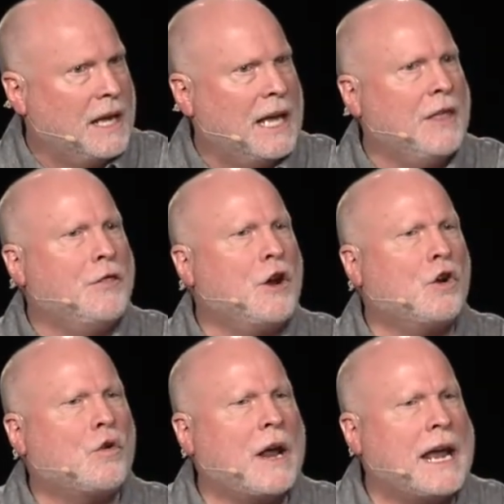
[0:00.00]
And
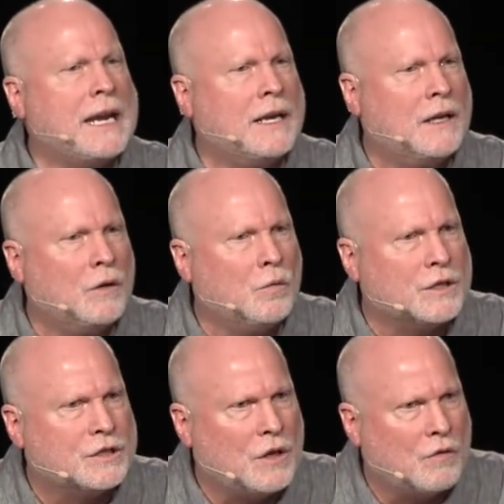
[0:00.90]
their grain
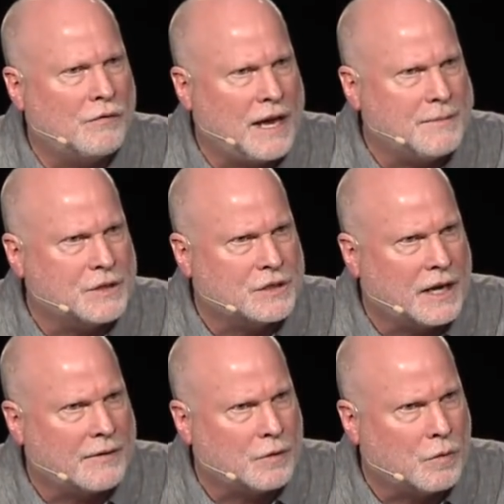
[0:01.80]
was so famous,
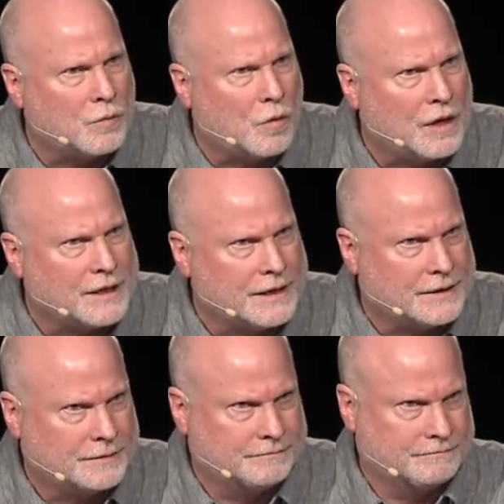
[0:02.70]
everyone wanted
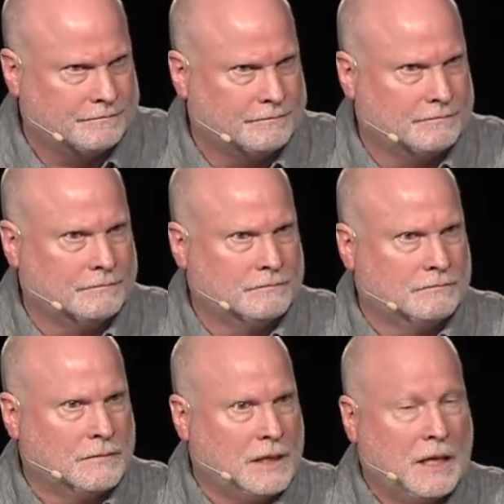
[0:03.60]
it.
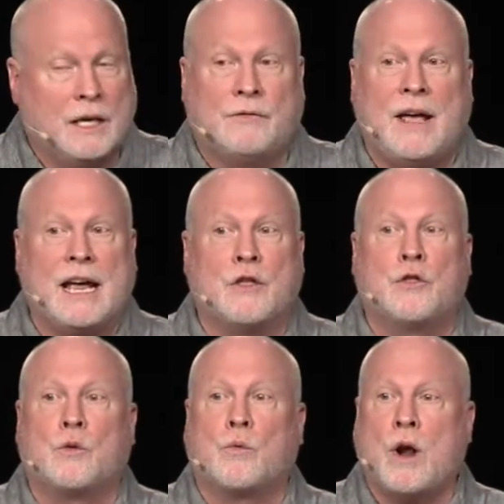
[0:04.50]
In
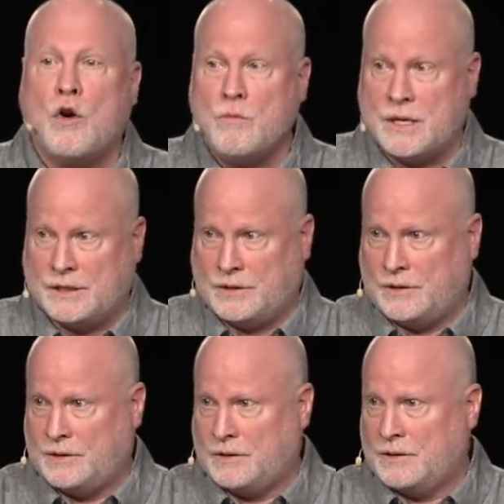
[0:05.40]
fact, the
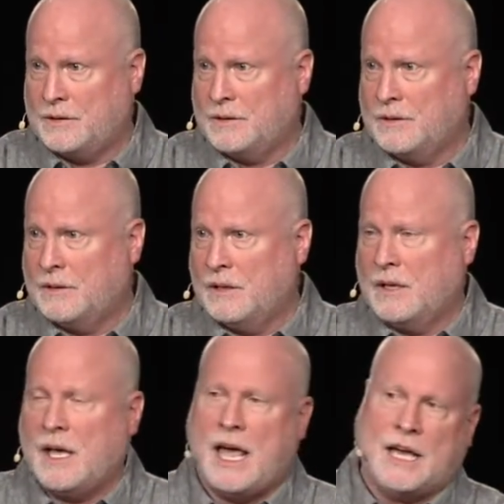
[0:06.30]
Romans
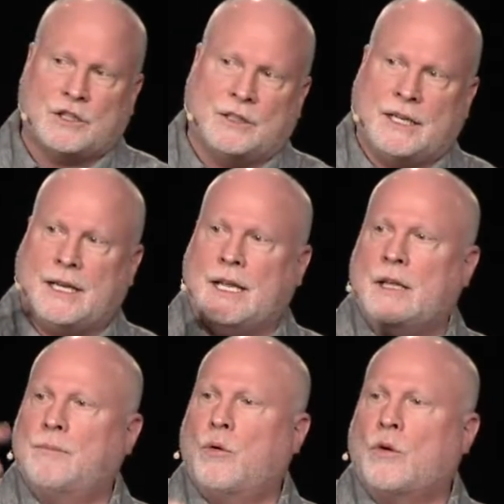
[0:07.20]
actually
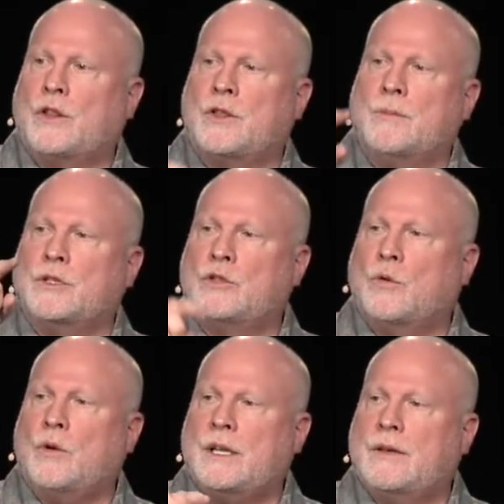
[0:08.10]
imported the
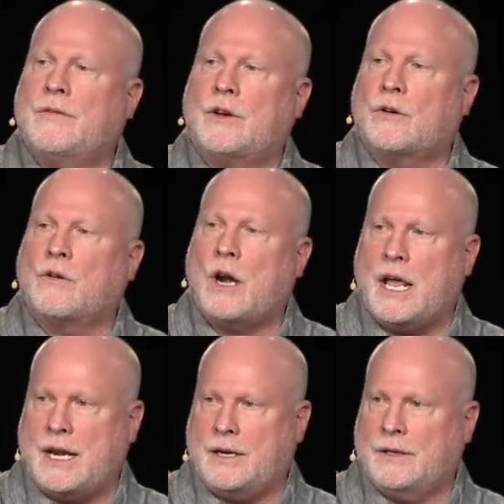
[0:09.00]
majority of their
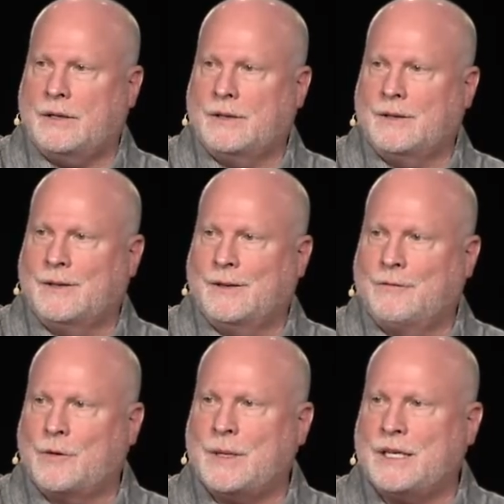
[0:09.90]
grain
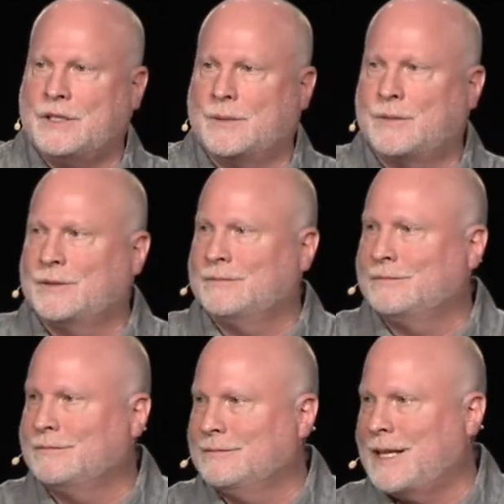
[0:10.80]
from Egypt.
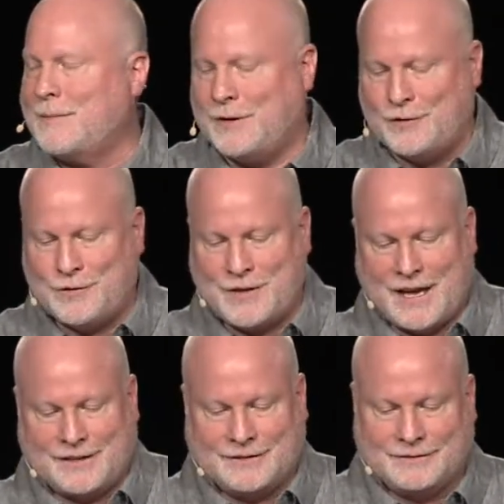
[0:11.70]
How many of you knew
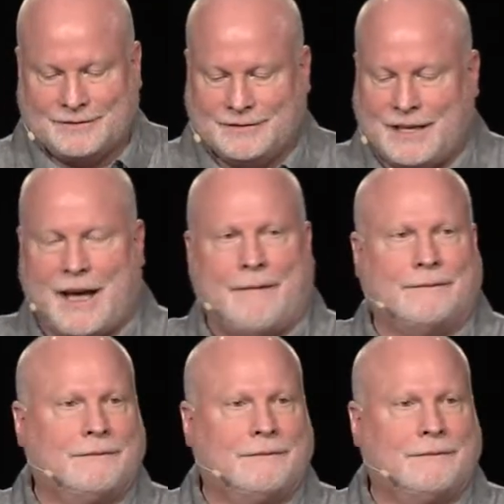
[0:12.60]
that? Yeah.